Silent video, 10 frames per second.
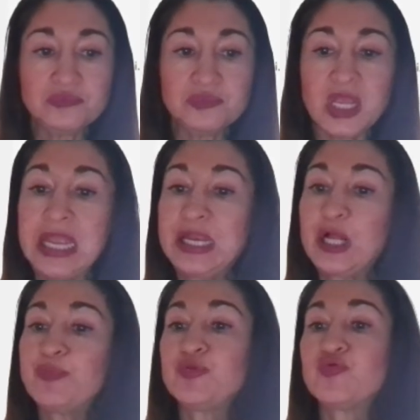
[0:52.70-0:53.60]
and
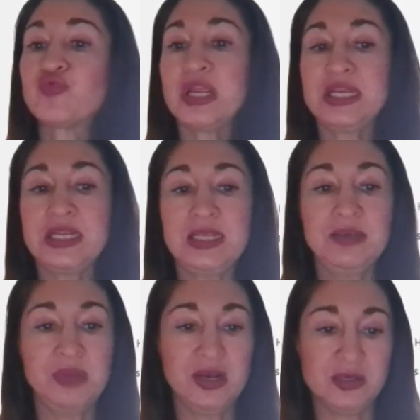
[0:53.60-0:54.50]
help you write
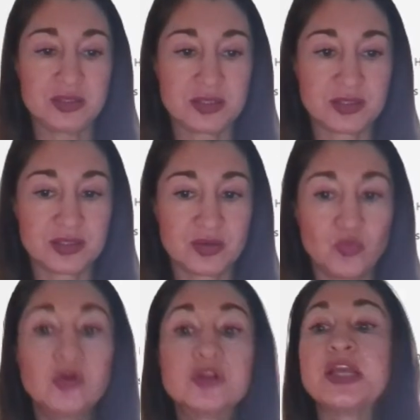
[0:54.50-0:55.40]
emails.
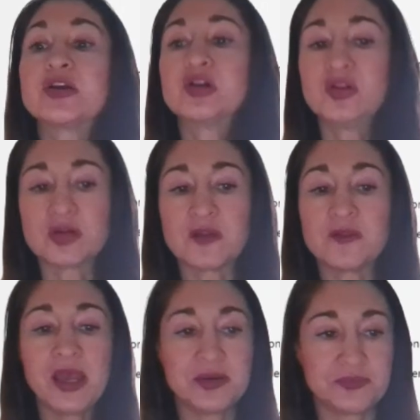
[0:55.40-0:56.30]
We'll take a look at
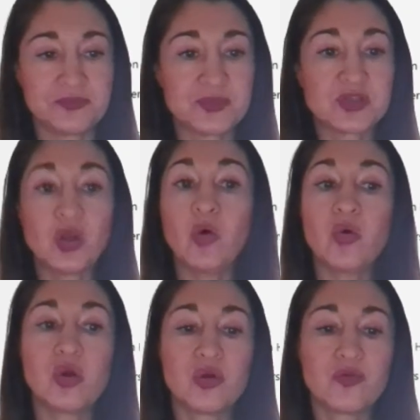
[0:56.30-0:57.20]
that. So,
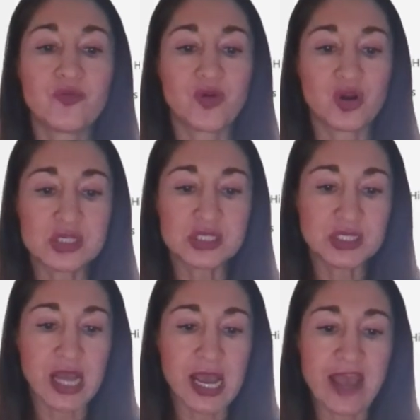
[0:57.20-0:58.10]

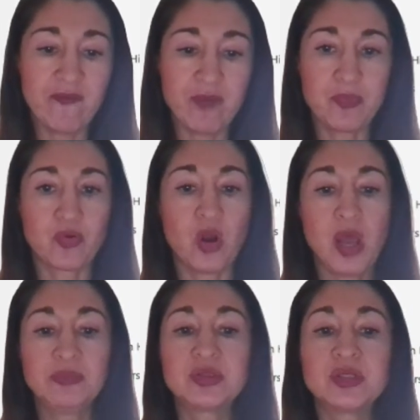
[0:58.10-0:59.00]
first, I have my
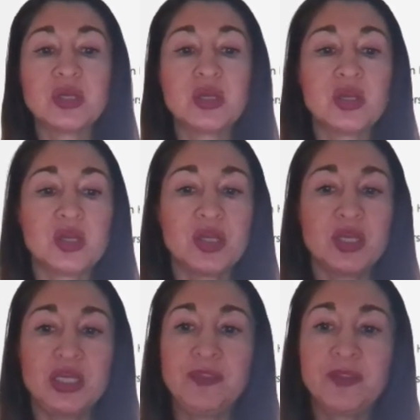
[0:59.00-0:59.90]
prompt
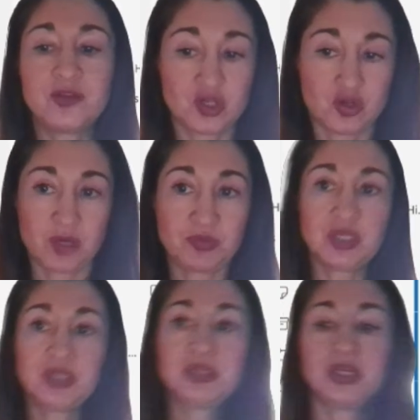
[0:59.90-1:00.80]
in the
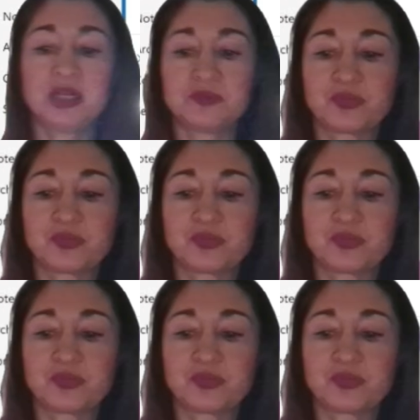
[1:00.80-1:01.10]
description and